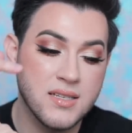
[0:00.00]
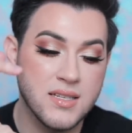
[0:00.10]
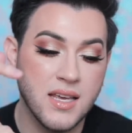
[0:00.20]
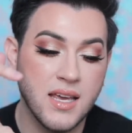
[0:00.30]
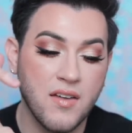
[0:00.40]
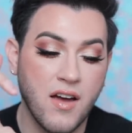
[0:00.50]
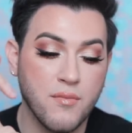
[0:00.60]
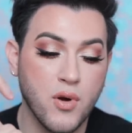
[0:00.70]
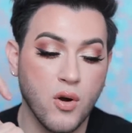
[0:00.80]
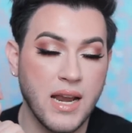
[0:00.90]
see if
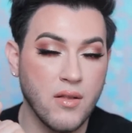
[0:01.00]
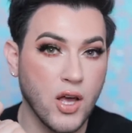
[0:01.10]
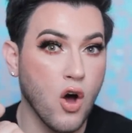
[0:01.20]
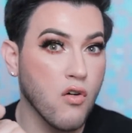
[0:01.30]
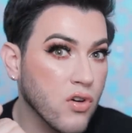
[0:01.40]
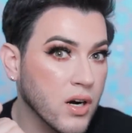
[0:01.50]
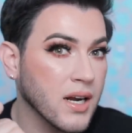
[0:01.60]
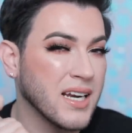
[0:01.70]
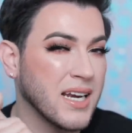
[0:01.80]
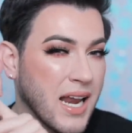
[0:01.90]
I've broken out like
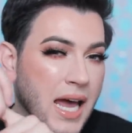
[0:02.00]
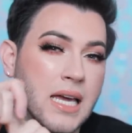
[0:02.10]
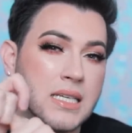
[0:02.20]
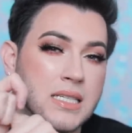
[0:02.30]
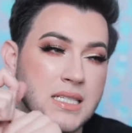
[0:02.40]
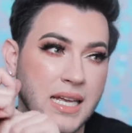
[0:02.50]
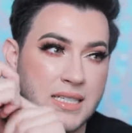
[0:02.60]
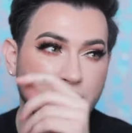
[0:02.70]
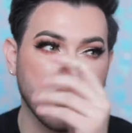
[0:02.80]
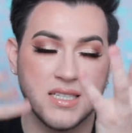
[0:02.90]
overnight
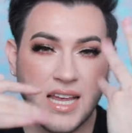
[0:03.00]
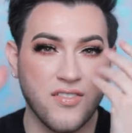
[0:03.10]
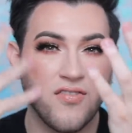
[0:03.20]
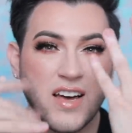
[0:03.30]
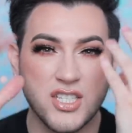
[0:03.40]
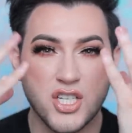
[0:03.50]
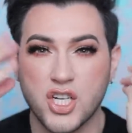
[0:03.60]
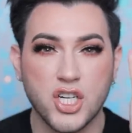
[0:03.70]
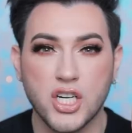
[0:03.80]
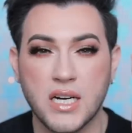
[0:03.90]
like for it to like
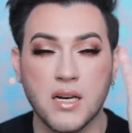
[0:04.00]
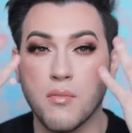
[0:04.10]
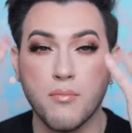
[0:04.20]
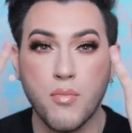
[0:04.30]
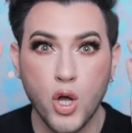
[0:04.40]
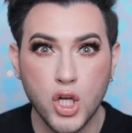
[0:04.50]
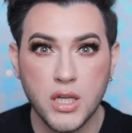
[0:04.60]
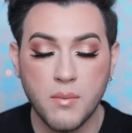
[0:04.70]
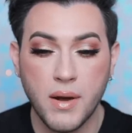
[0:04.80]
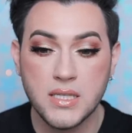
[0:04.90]
fester and
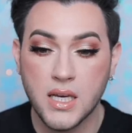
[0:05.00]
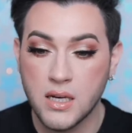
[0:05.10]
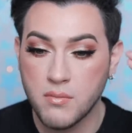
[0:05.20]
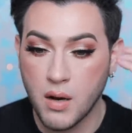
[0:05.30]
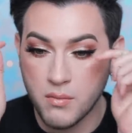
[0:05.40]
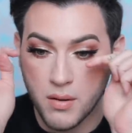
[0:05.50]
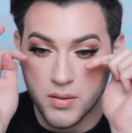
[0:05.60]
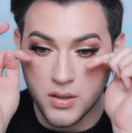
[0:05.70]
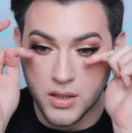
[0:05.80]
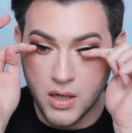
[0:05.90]
boil in my skin bubble
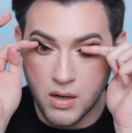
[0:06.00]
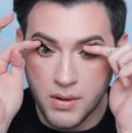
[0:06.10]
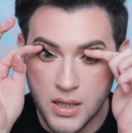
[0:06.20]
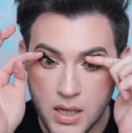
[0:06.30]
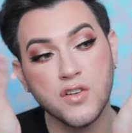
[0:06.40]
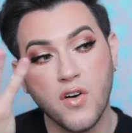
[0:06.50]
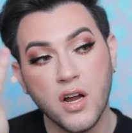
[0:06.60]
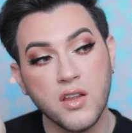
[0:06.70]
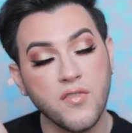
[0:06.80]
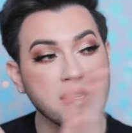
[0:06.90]
bubble you know what I mean so
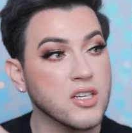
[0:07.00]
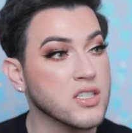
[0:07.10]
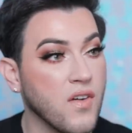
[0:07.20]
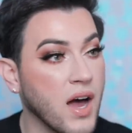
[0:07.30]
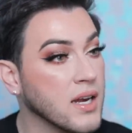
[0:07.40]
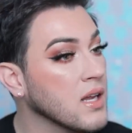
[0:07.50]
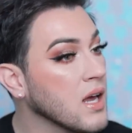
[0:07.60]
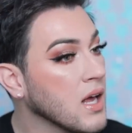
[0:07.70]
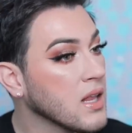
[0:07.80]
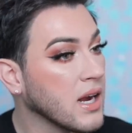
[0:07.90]
far the face looks fine
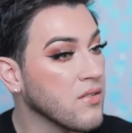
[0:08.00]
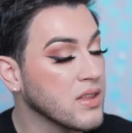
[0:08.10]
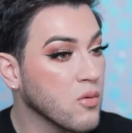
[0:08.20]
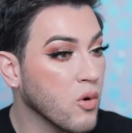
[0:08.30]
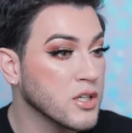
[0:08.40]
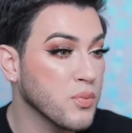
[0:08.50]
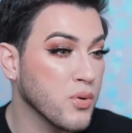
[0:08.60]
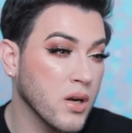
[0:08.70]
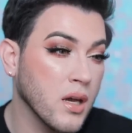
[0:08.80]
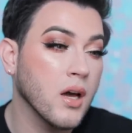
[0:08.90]
like everything worked
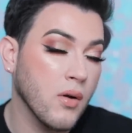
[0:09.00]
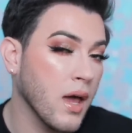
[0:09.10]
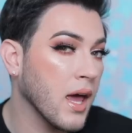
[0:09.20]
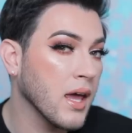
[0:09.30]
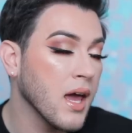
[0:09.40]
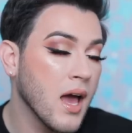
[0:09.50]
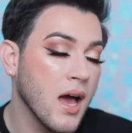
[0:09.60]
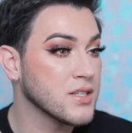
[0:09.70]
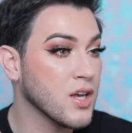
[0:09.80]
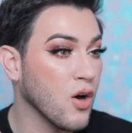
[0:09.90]
pretty okay
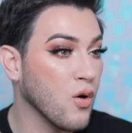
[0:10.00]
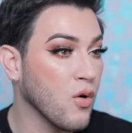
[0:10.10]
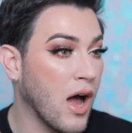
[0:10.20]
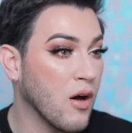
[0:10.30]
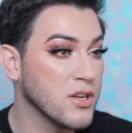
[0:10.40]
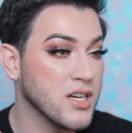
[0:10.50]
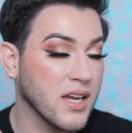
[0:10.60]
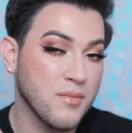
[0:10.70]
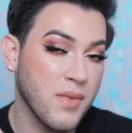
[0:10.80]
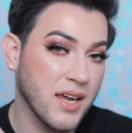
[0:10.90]
so I'll be
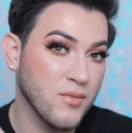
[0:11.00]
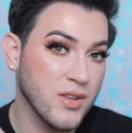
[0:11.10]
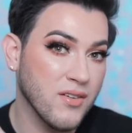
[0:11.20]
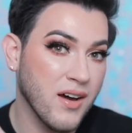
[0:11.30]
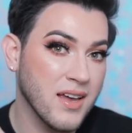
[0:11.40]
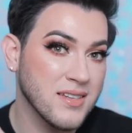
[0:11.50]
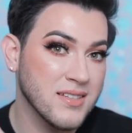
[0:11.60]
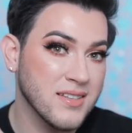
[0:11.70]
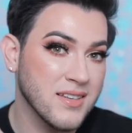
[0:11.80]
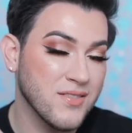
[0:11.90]
checking back in with you
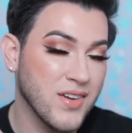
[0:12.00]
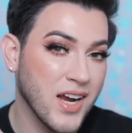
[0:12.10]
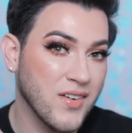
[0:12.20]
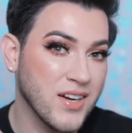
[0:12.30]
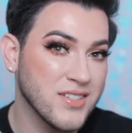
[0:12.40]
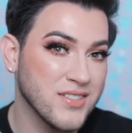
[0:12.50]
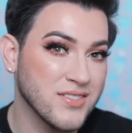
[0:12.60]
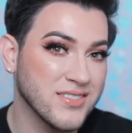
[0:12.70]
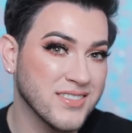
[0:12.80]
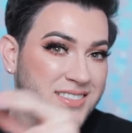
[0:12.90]
guys very very
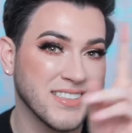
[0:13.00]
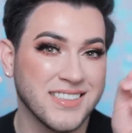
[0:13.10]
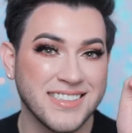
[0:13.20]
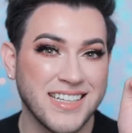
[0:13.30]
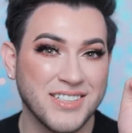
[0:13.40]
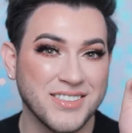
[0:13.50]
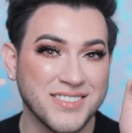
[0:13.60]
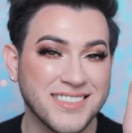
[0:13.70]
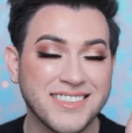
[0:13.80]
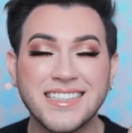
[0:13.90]
soon stay
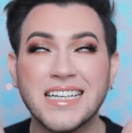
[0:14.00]
tuned